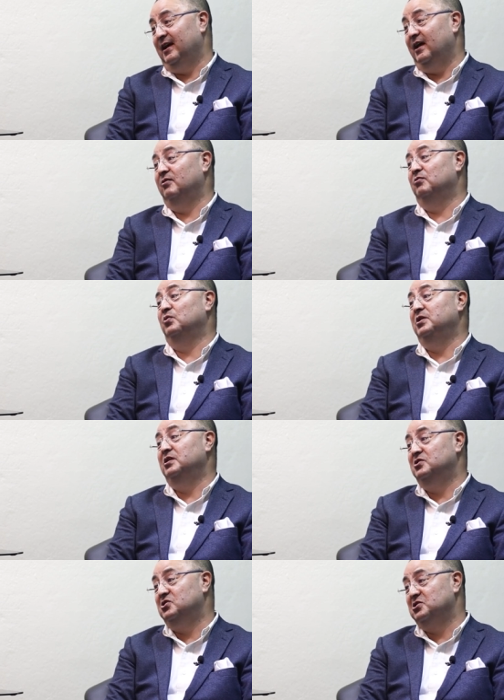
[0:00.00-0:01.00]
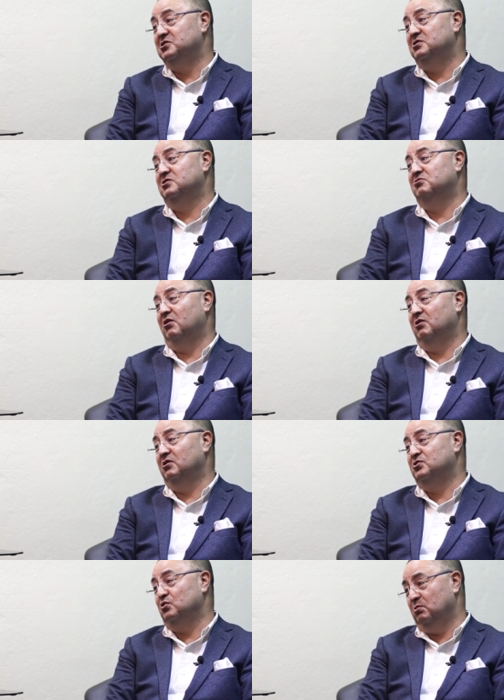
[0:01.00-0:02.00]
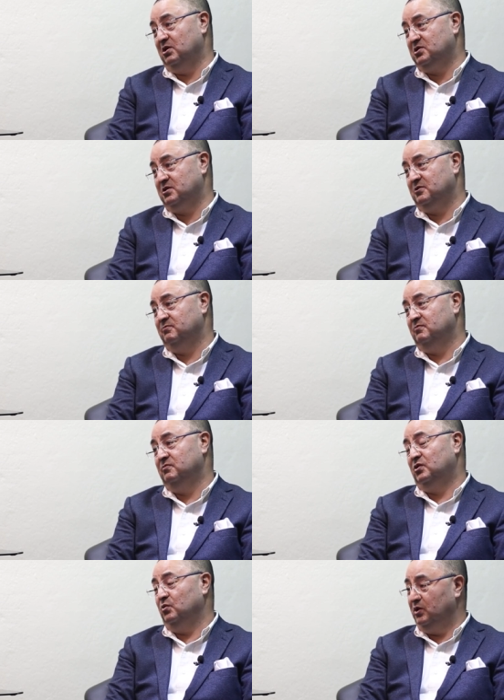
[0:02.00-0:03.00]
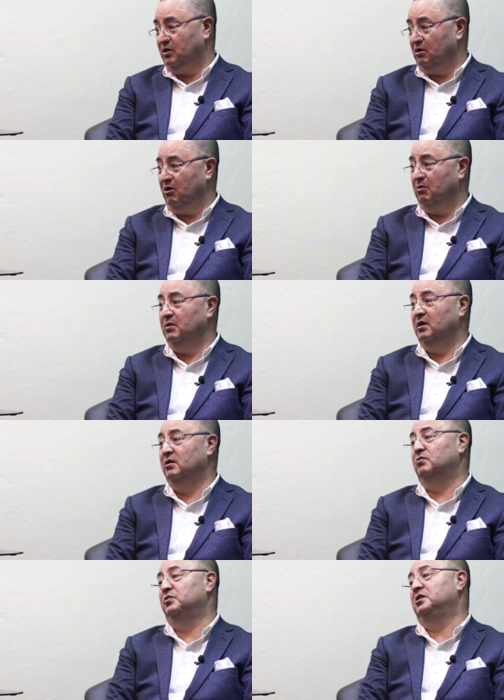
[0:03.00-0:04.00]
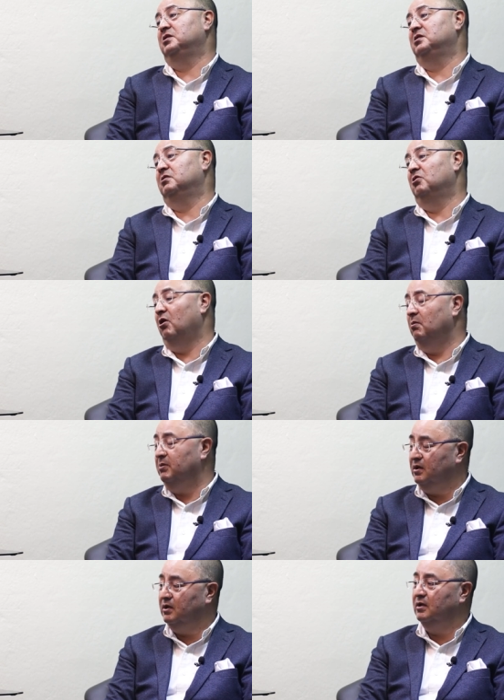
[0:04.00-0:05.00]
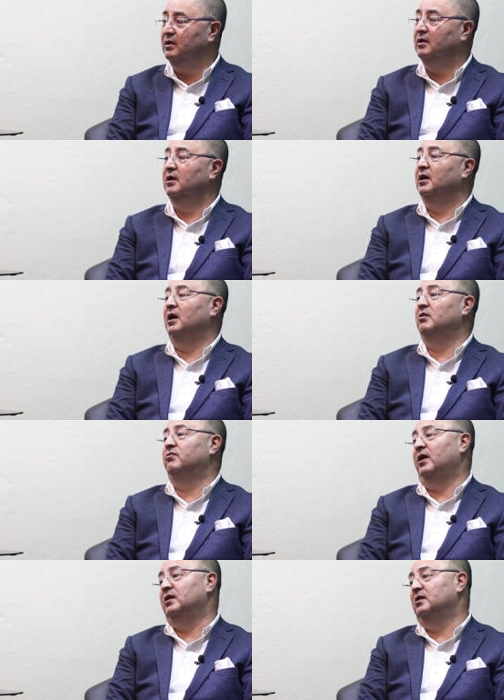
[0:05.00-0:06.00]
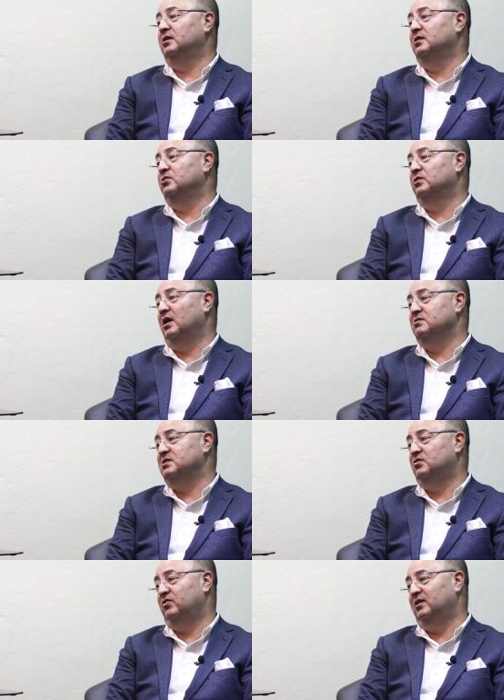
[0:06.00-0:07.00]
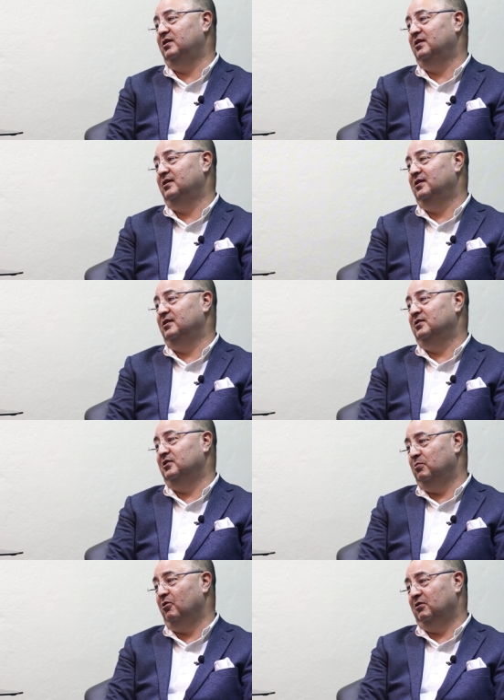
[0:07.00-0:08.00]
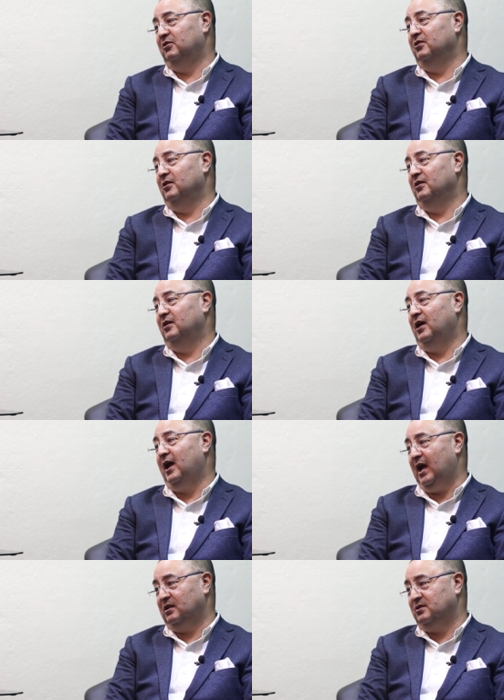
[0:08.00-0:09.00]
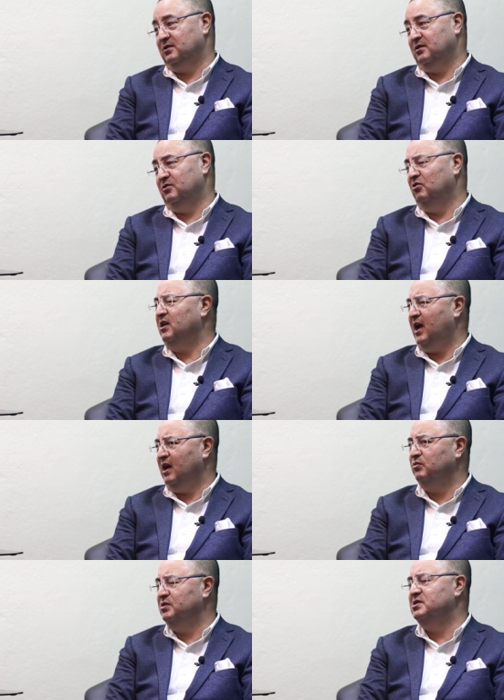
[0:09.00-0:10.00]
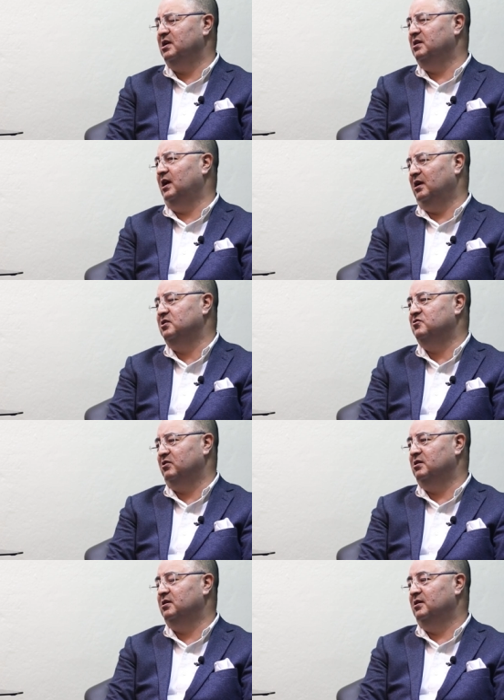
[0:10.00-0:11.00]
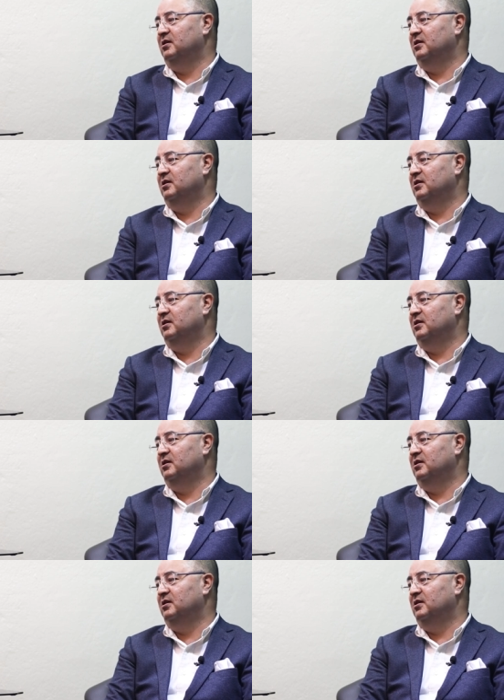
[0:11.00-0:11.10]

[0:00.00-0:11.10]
And we just struggled so much with the government, we lobbied, and finally in 2003, they brought the act, not act, we'd say directorate,